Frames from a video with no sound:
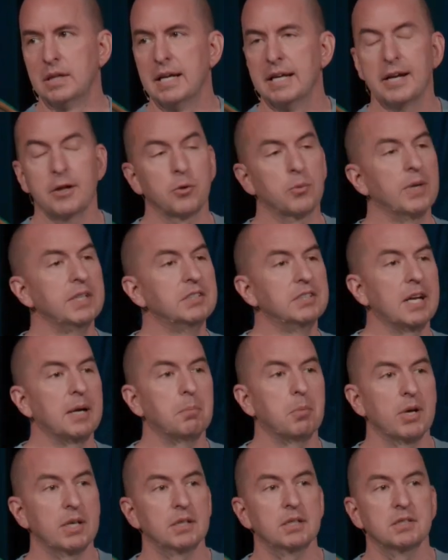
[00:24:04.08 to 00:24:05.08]
Now, the reason I
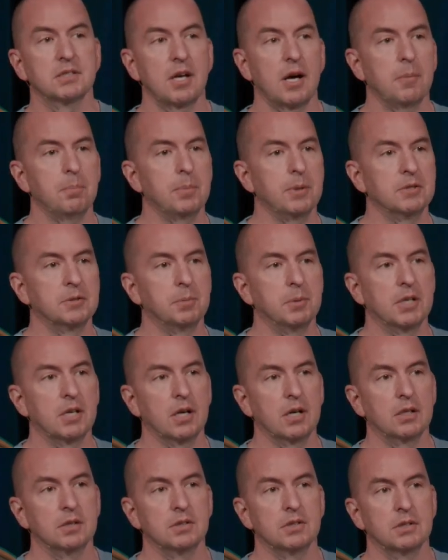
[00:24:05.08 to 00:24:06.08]
bring this up is
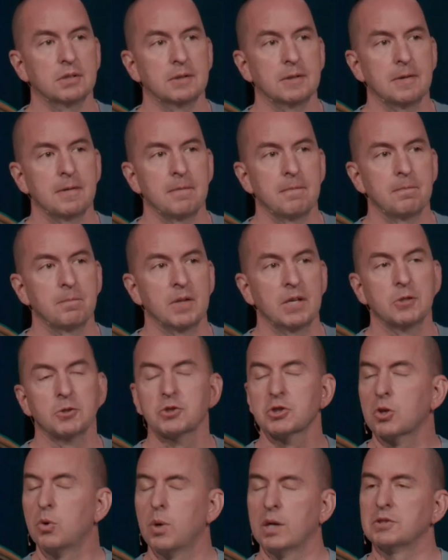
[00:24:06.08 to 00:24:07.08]
because here's
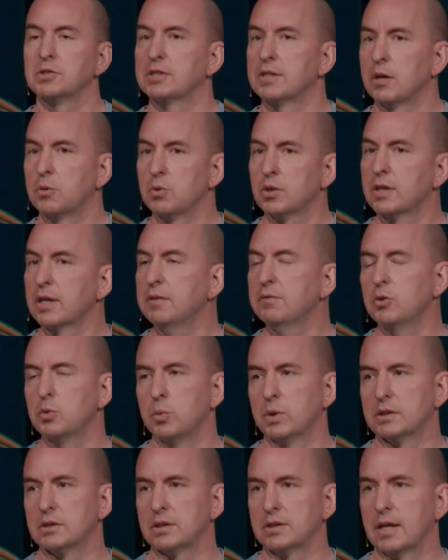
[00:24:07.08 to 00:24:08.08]
the question I want to leave you
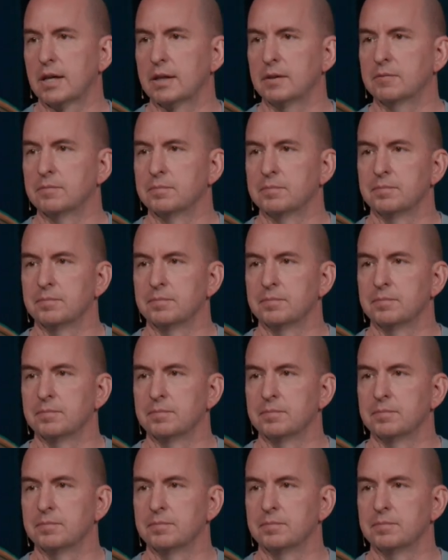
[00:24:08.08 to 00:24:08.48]
with today